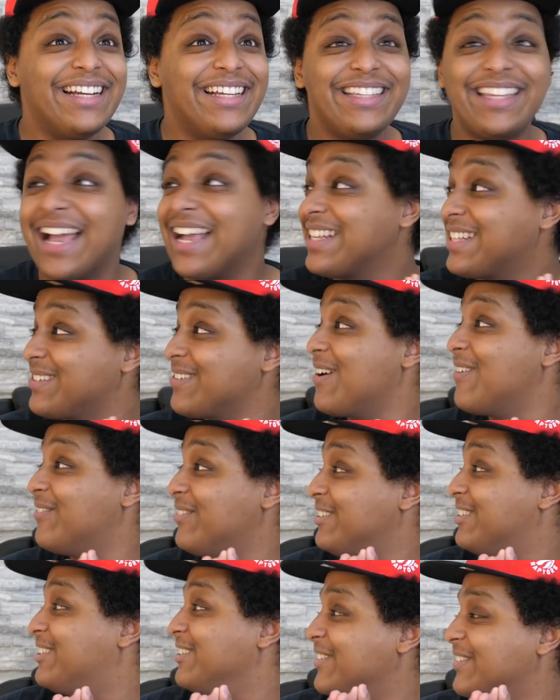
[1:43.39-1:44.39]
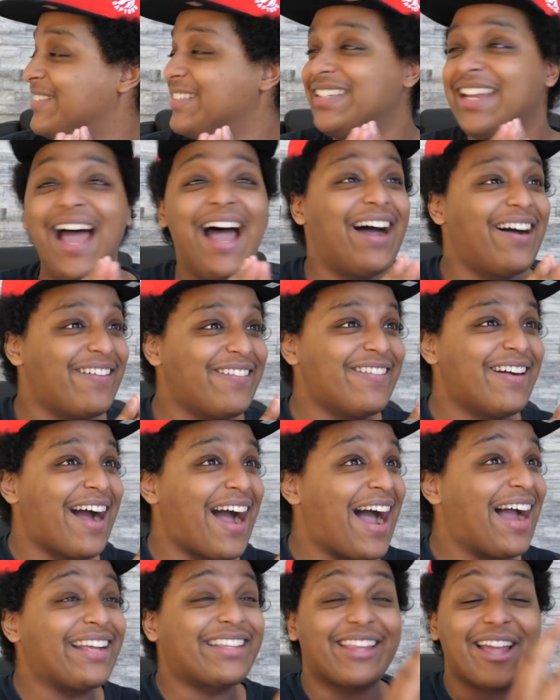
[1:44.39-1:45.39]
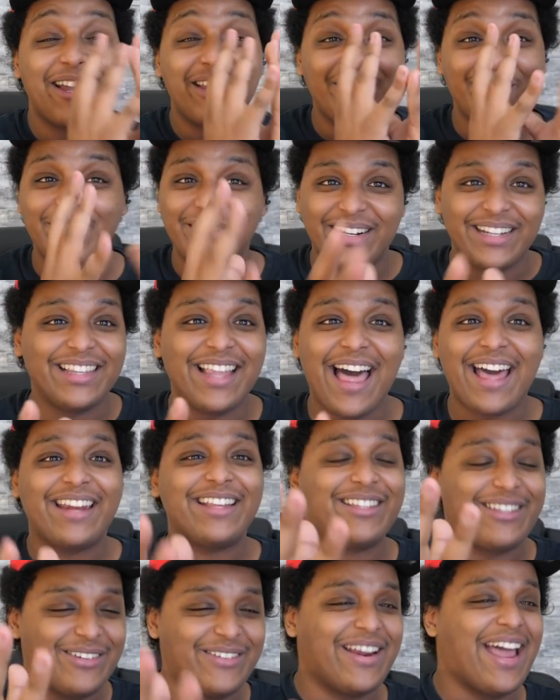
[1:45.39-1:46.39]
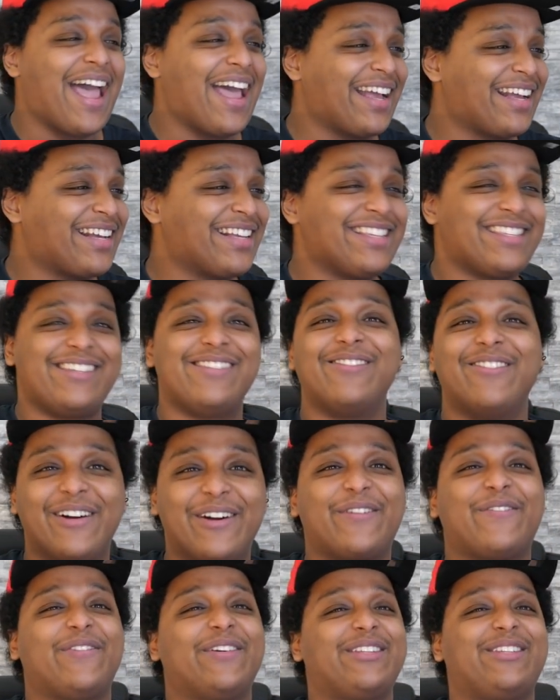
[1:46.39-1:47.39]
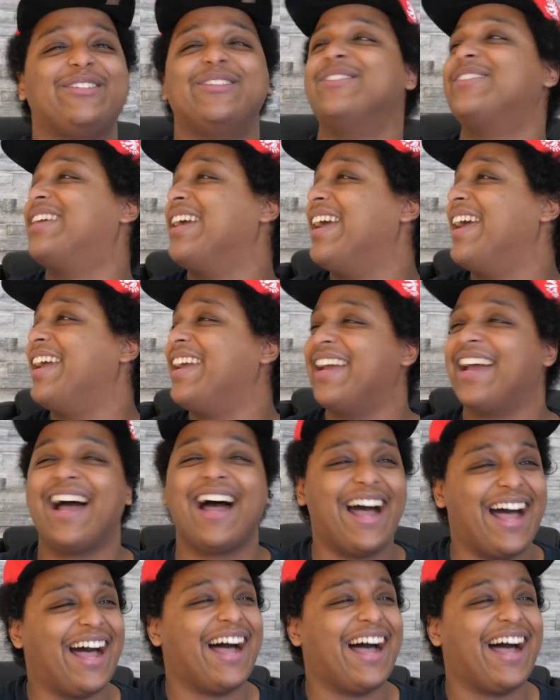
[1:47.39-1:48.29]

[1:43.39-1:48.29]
That's what we're doing now? I thought you weren't allowed to do that because you work for 2K.